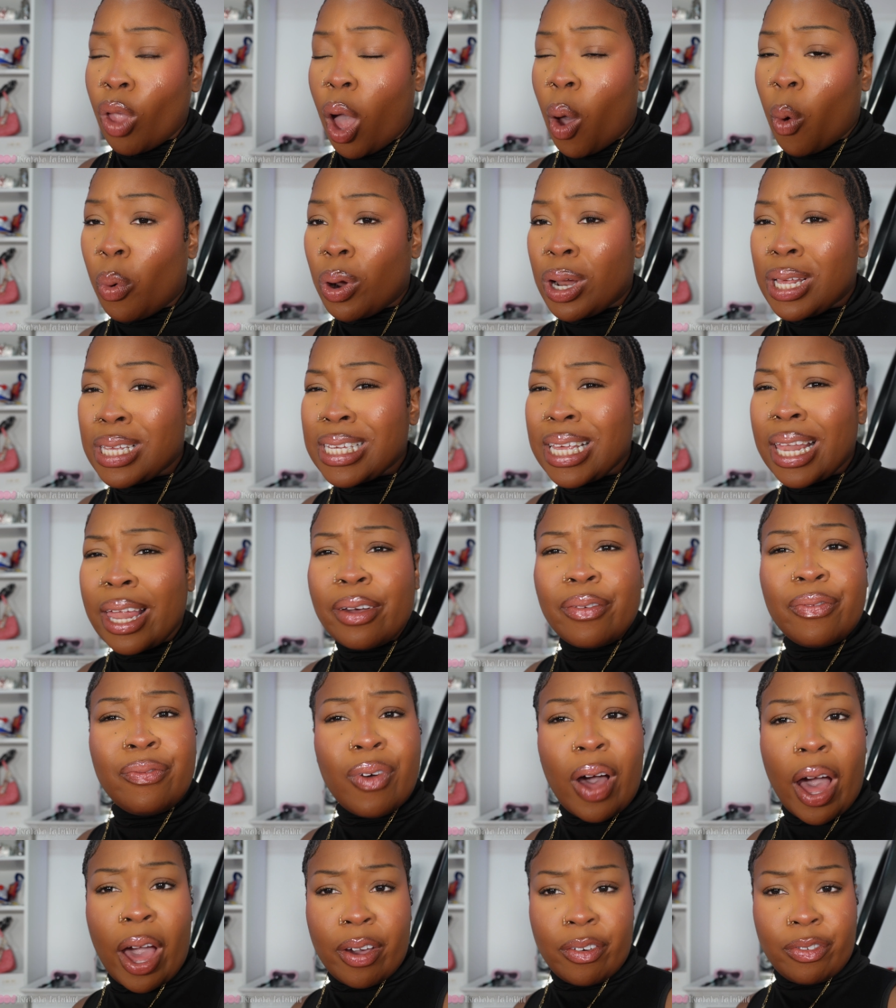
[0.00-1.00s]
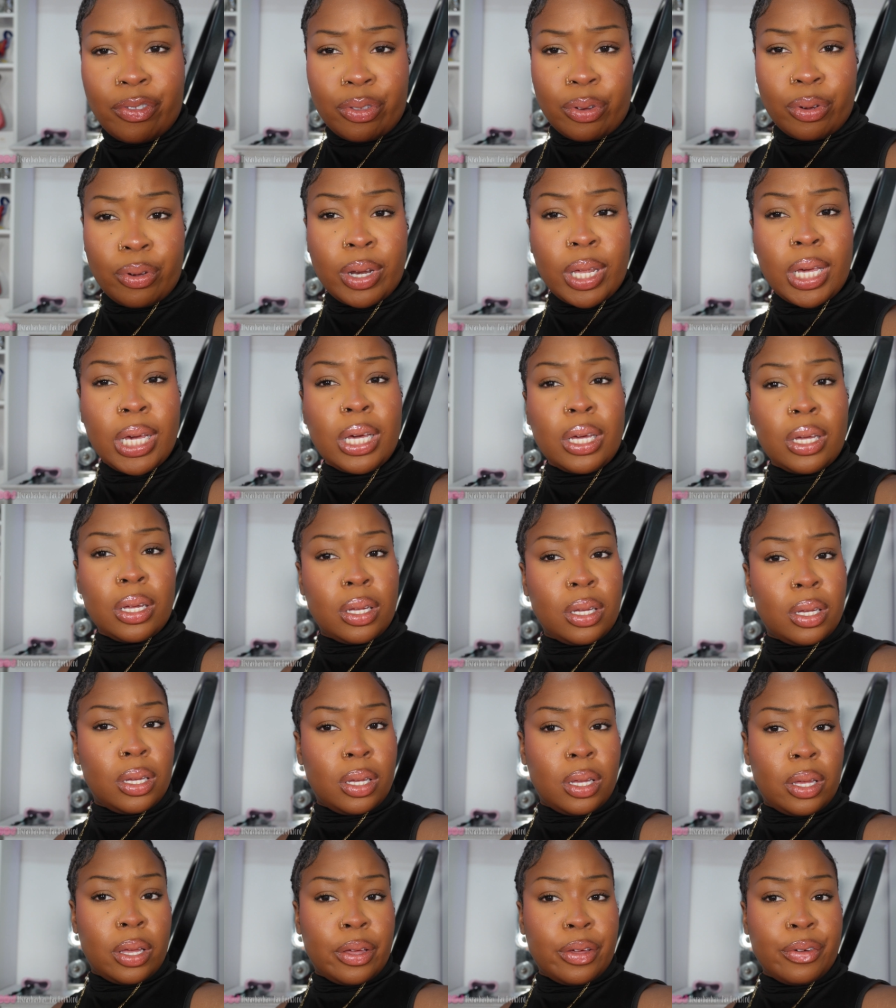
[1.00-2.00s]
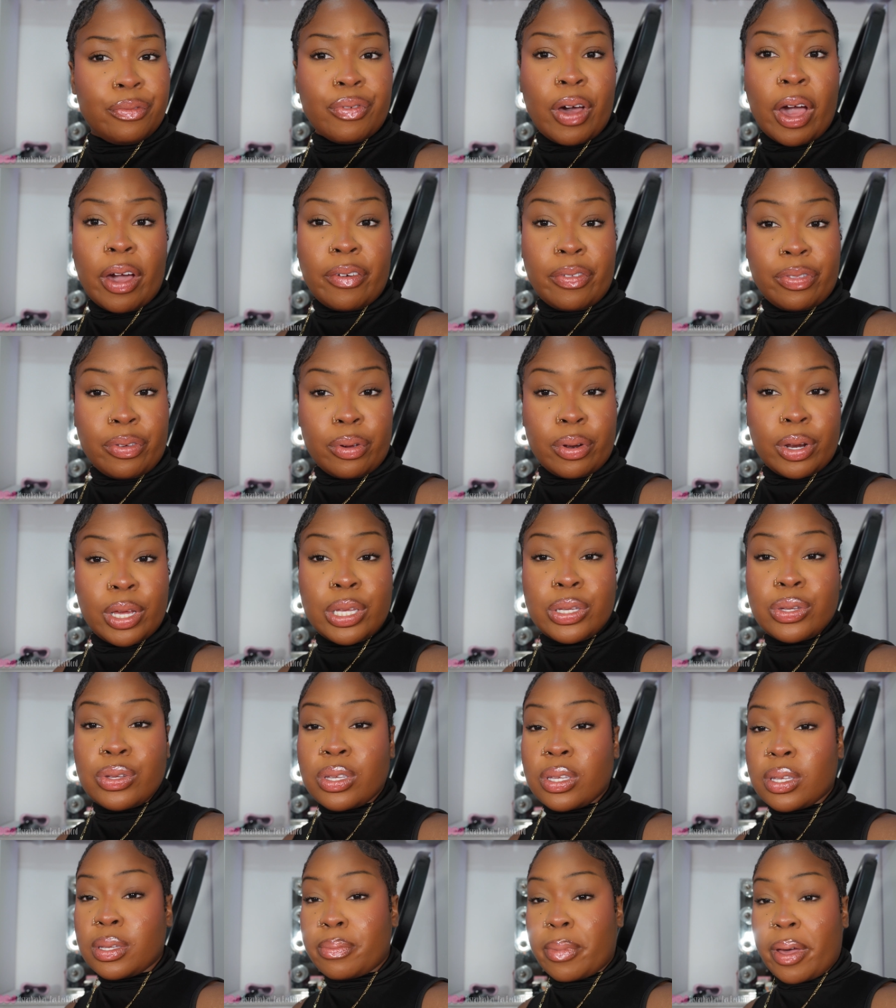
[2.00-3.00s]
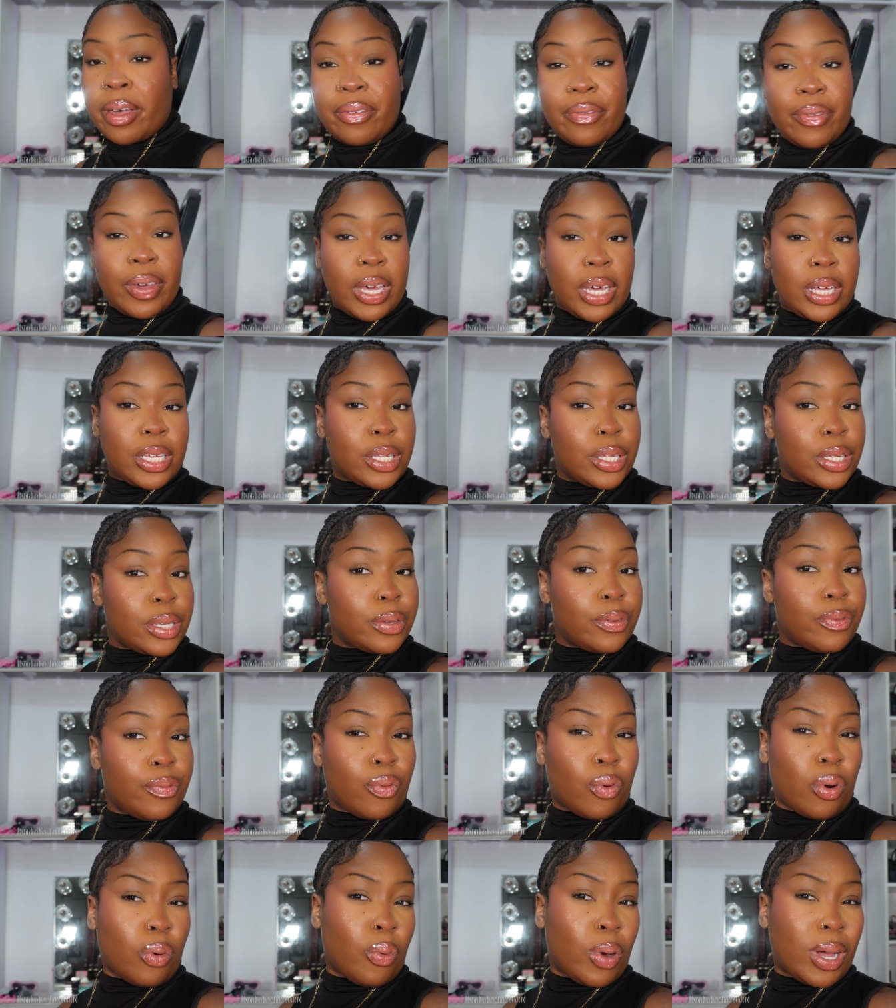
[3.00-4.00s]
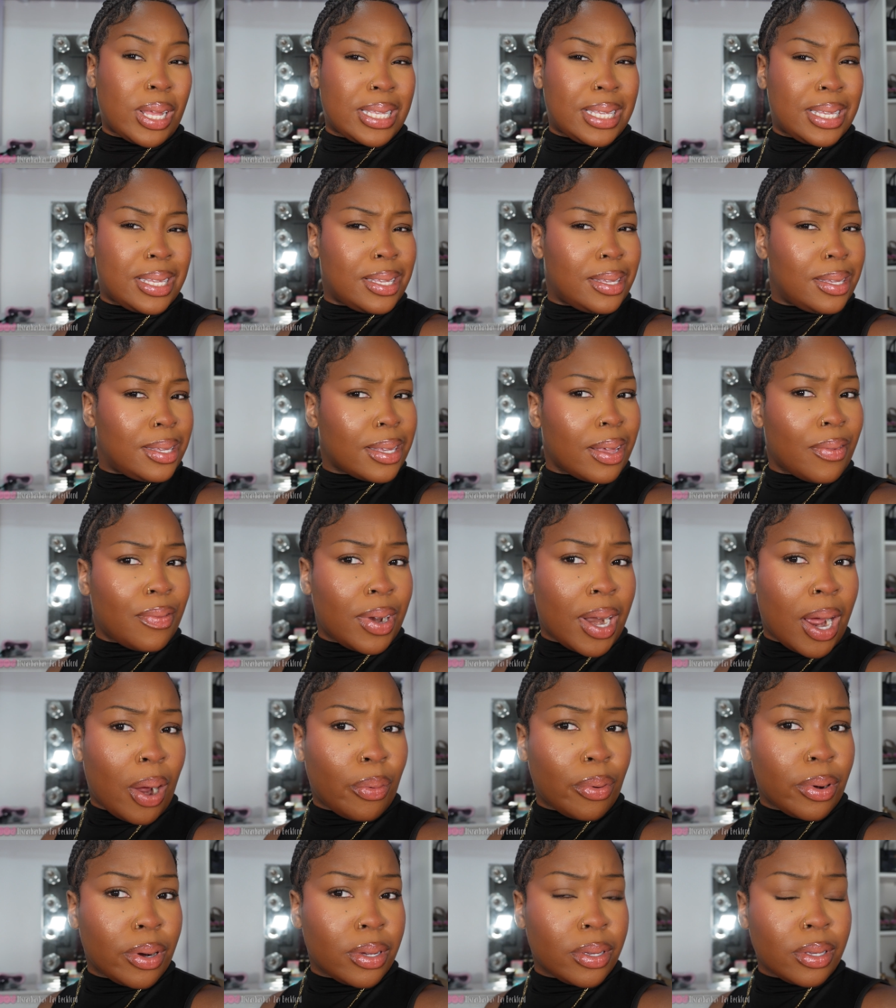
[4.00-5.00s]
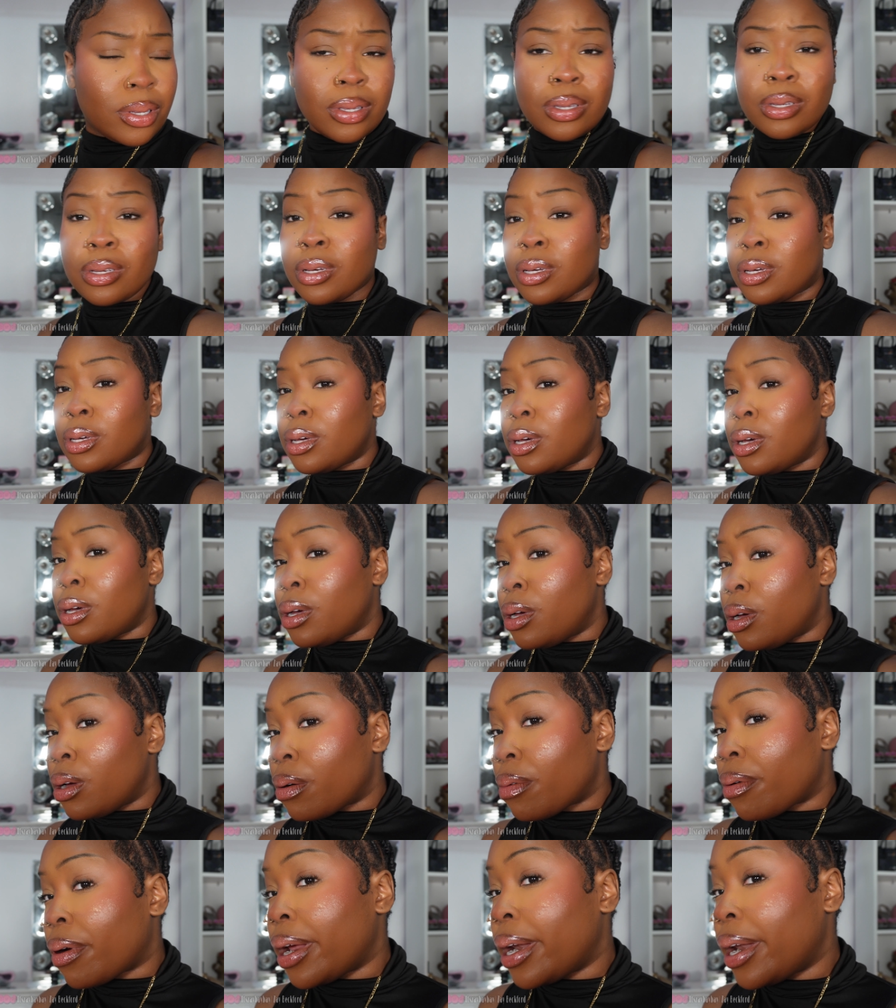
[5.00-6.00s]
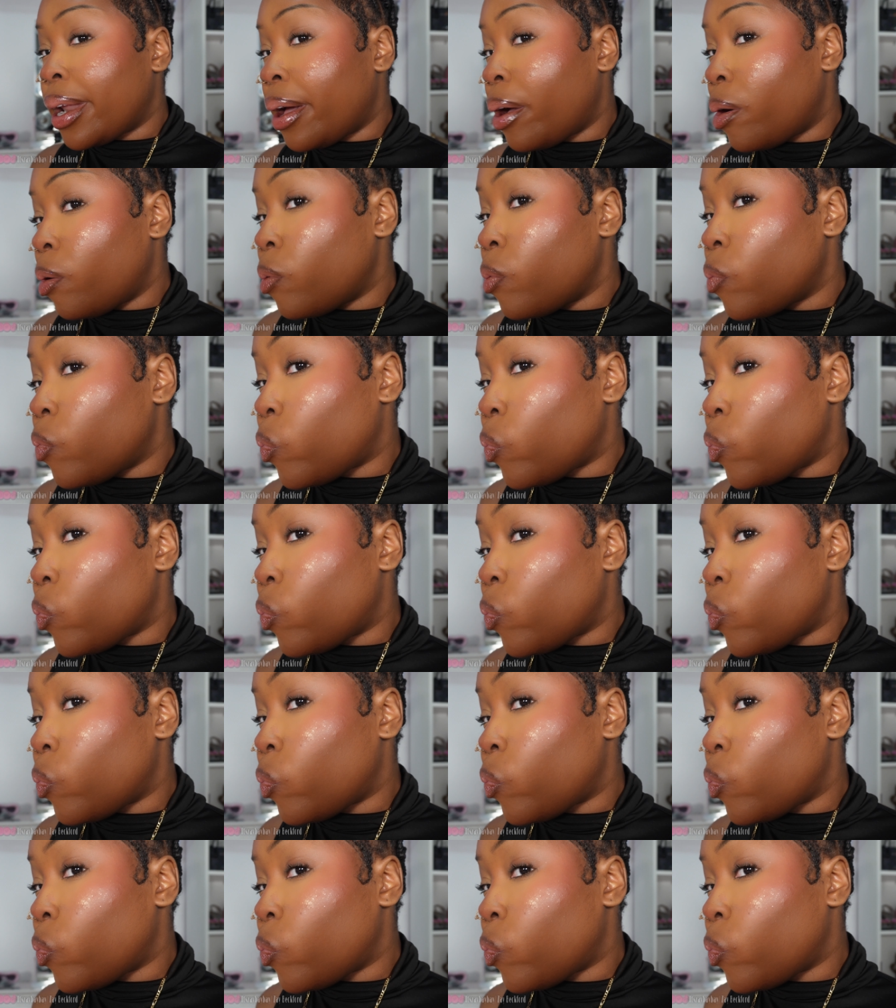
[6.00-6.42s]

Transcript: I wanna say like 5.30, 5.30, so this is my face for what, seven hours right now?